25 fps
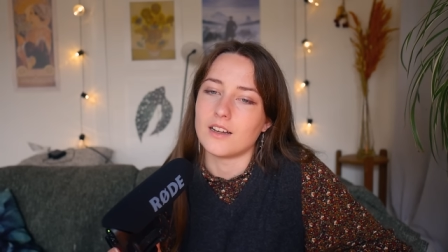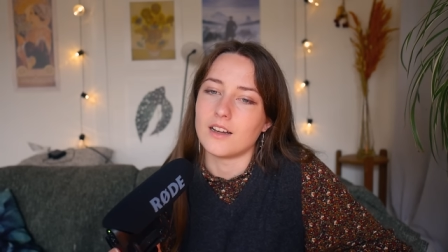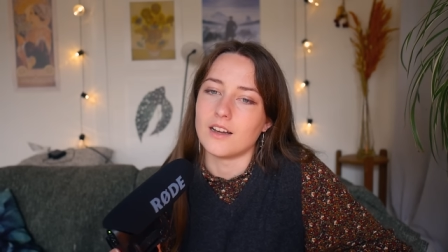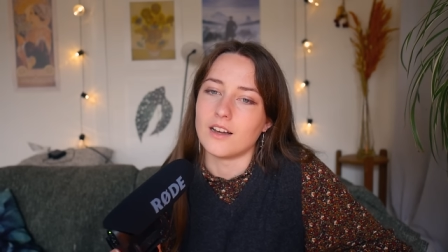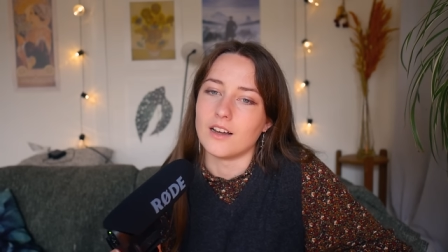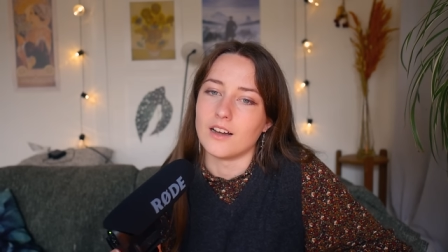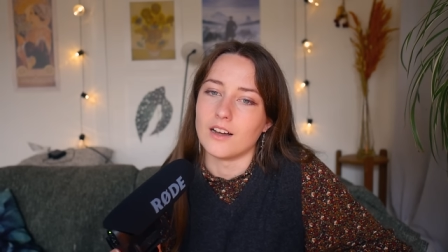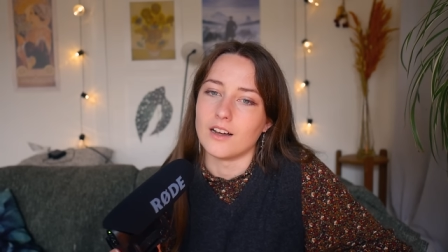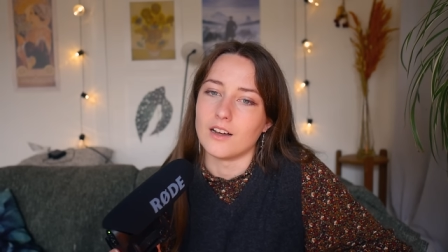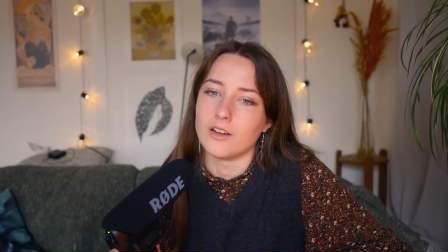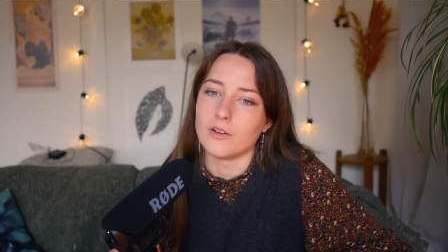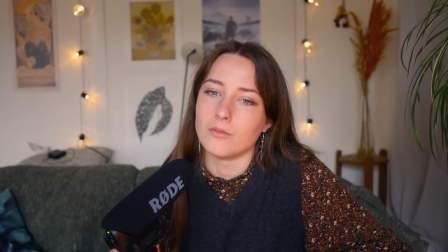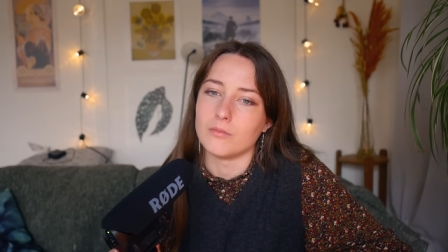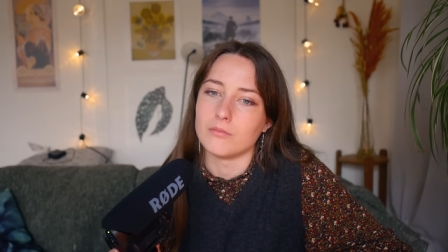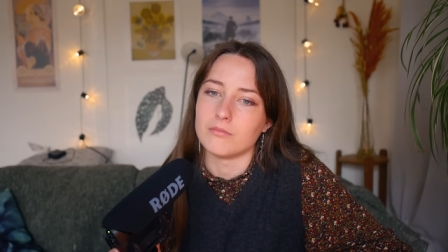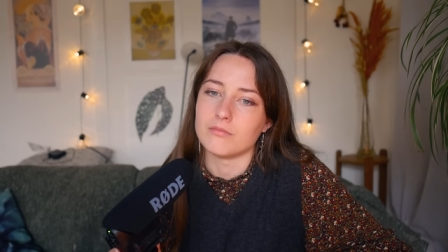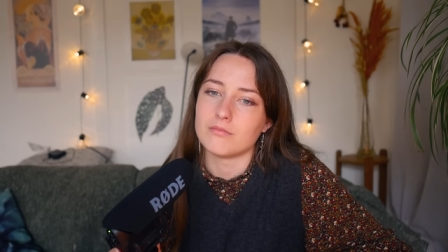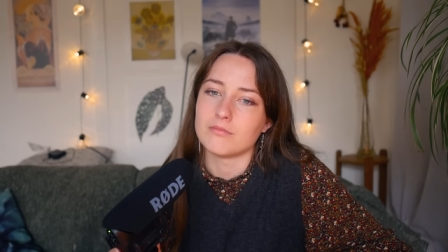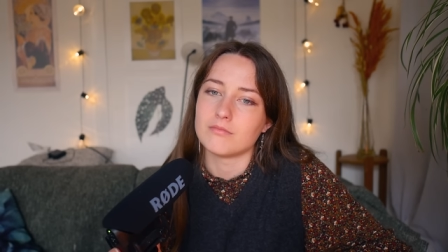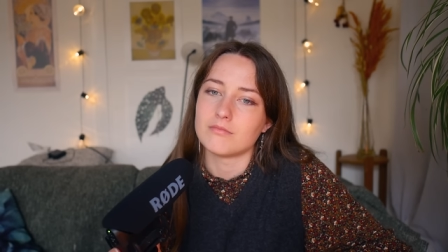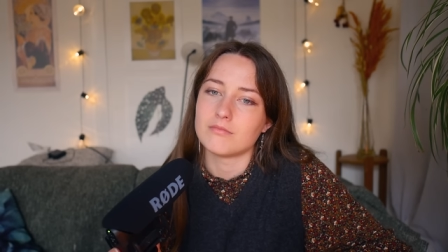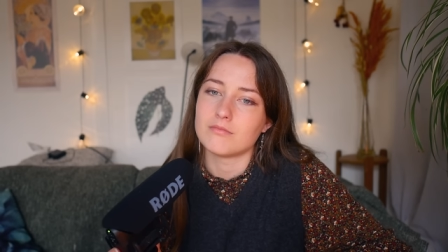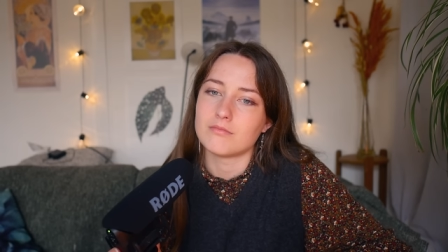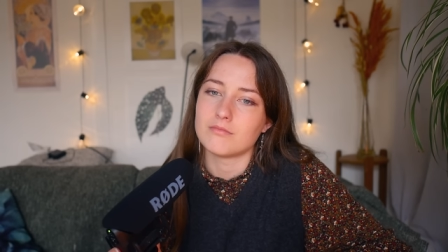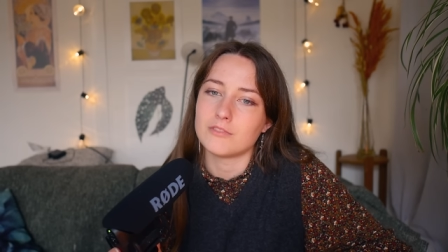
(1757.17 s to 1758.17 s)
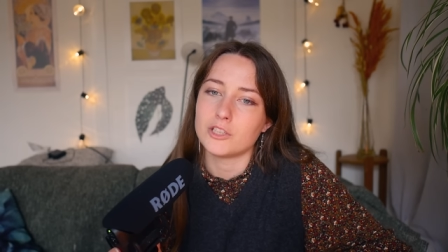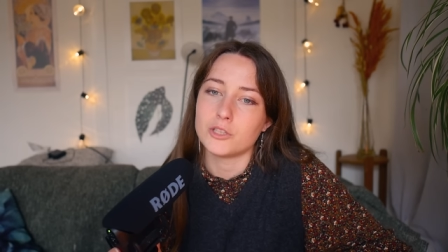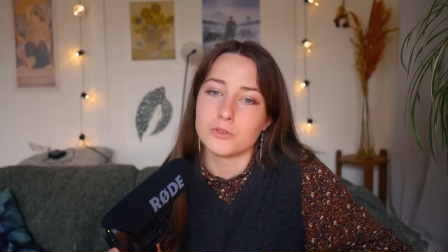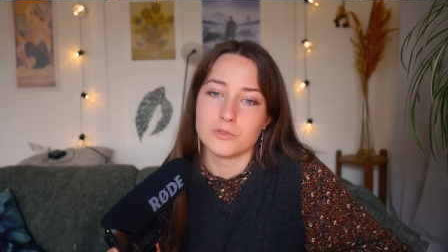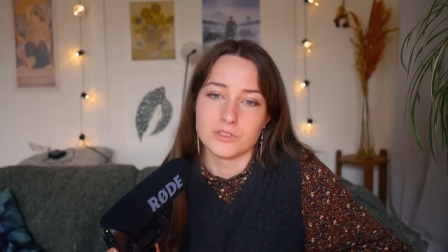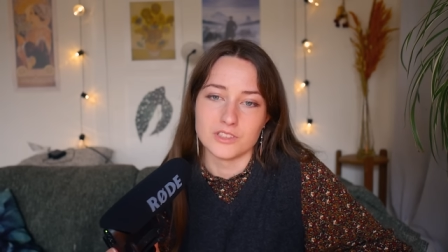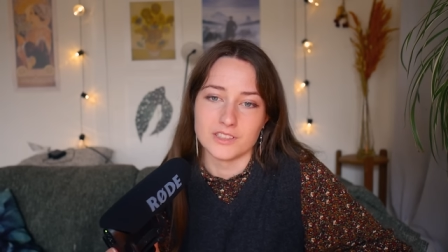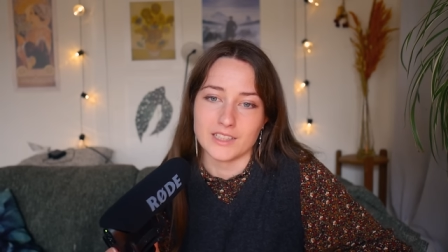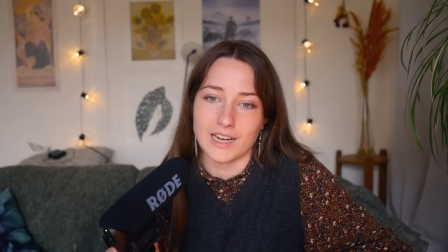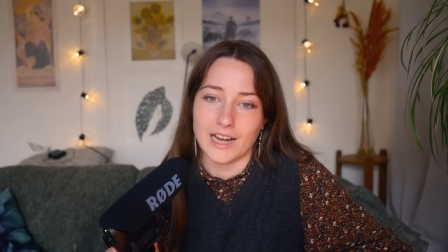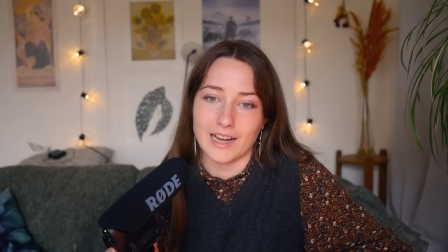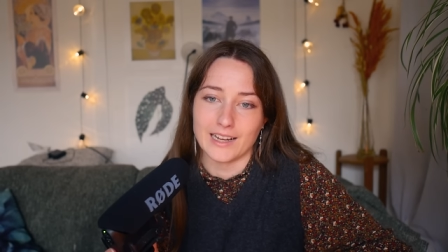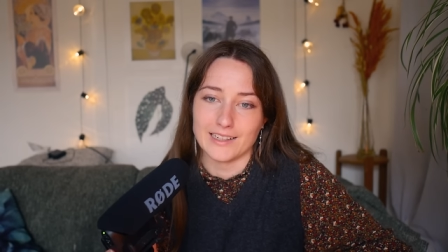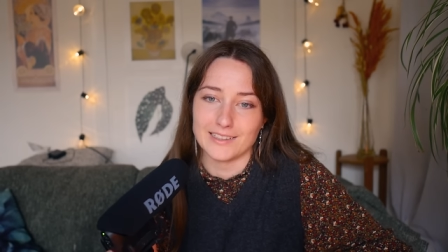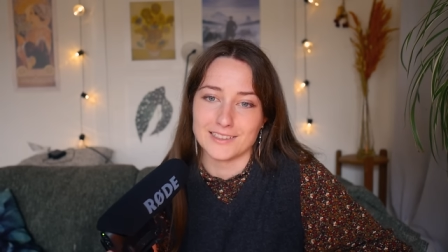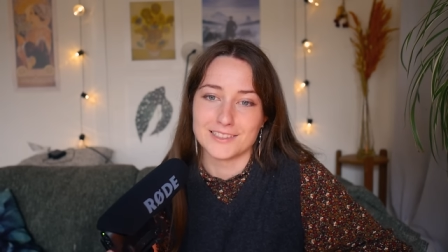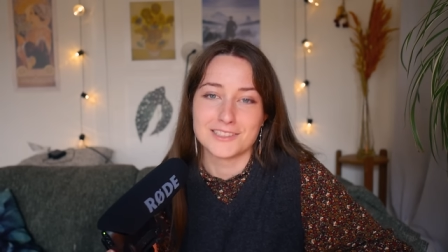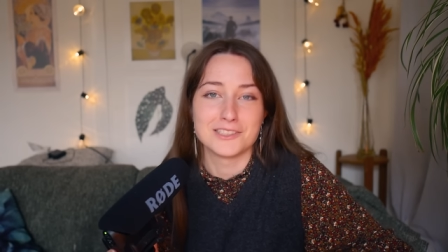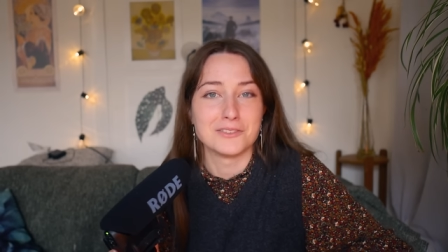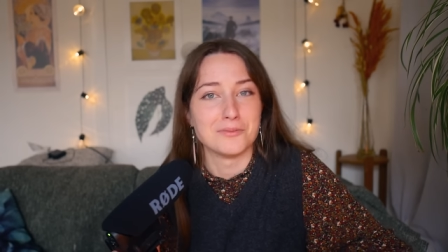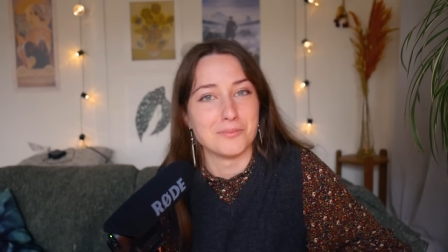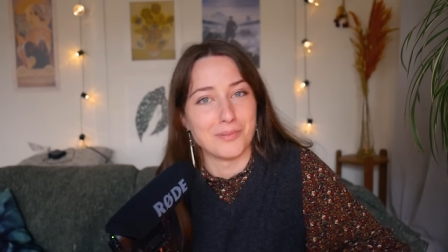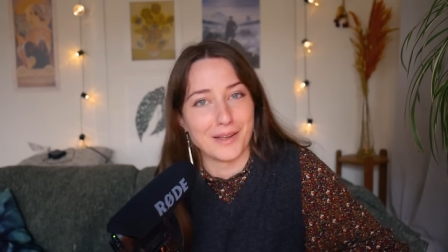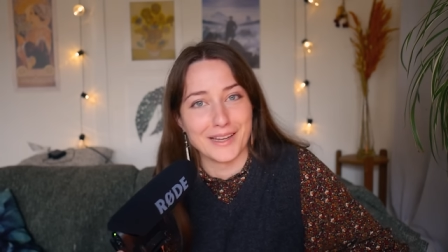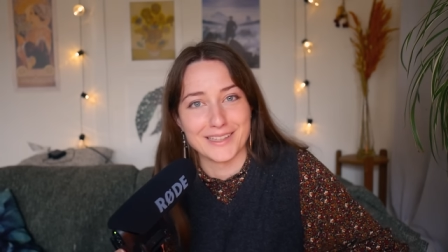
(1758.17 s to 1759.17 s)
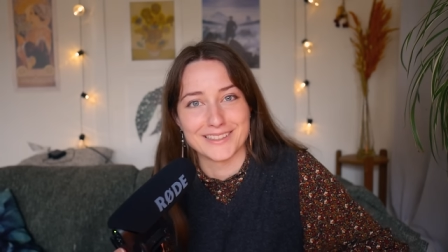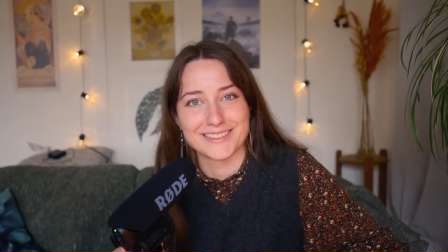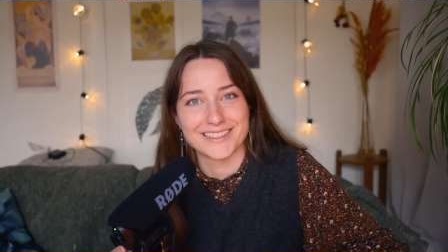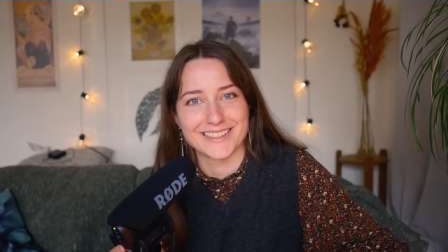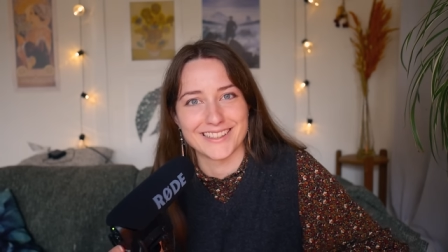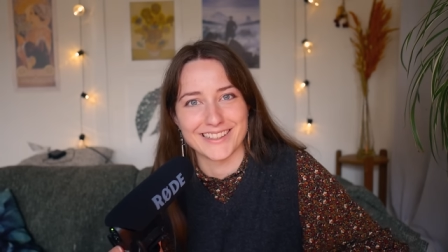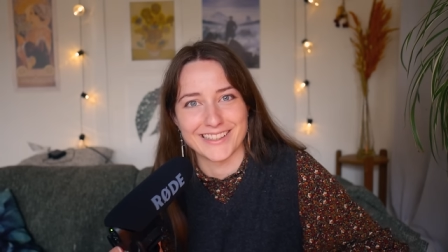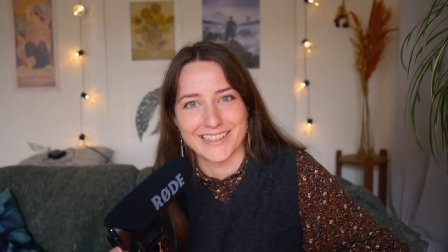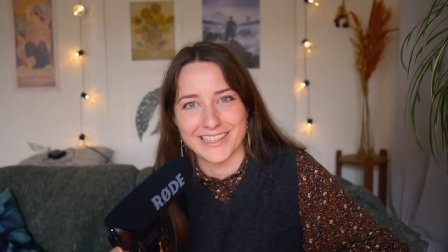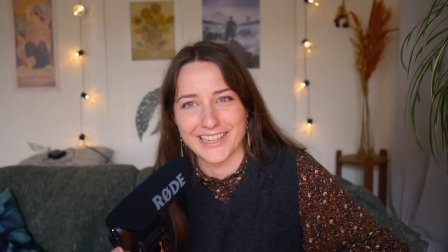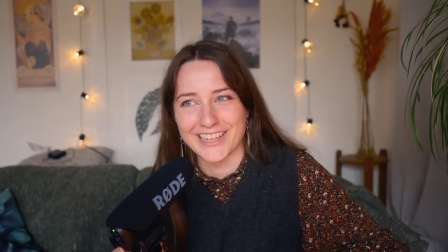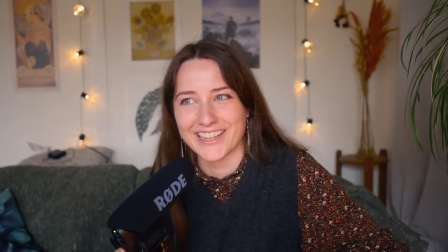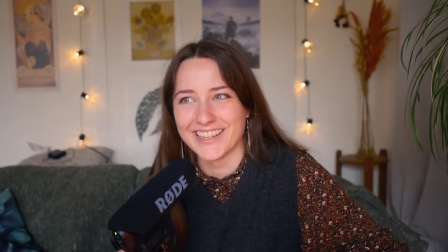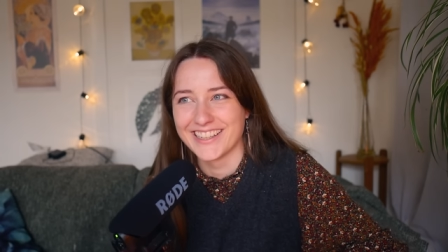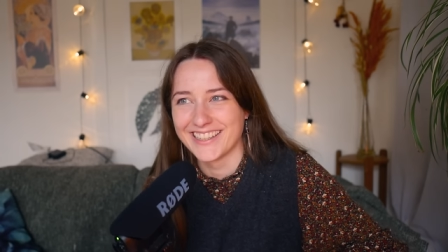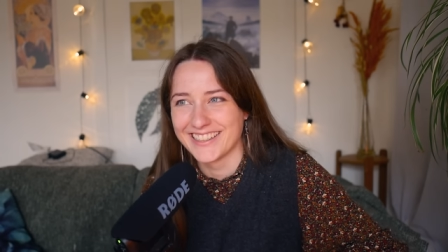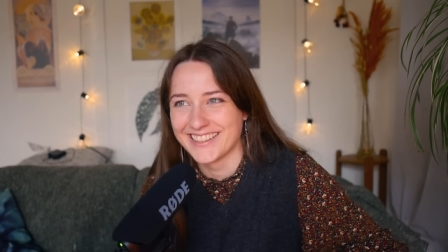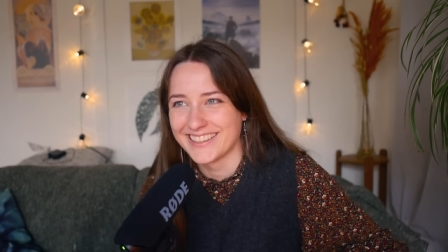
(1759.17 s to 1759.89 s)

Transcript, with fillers: um, unionize, basically.